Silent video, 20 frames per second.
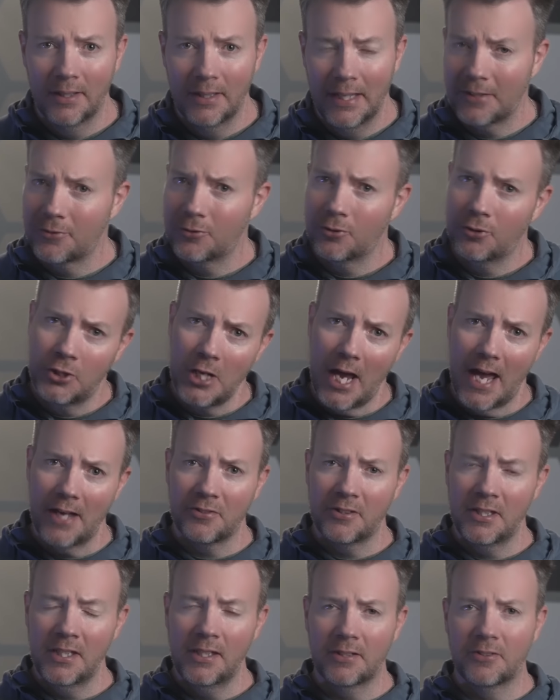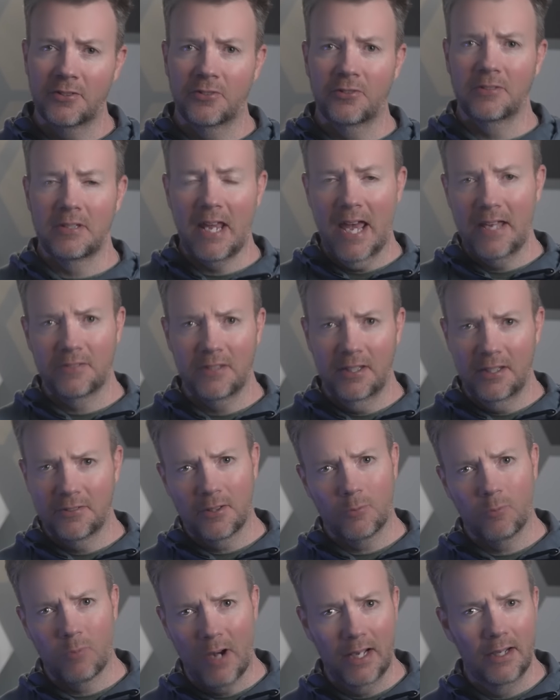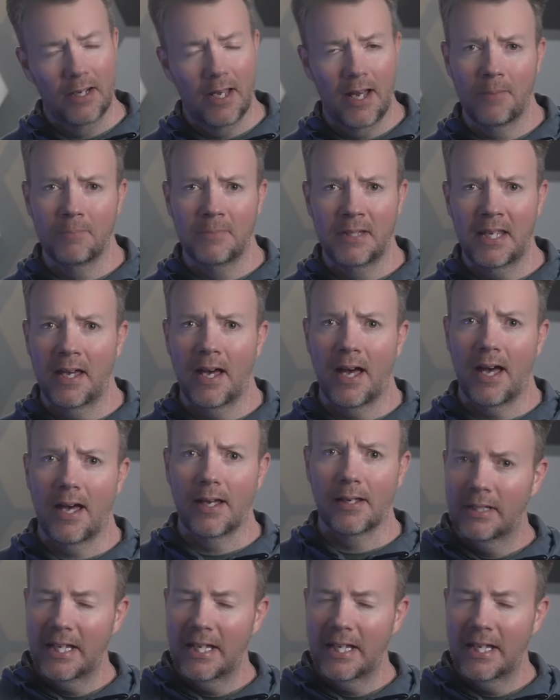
It's jazzy, it's snazzy, it's a regular humdinger.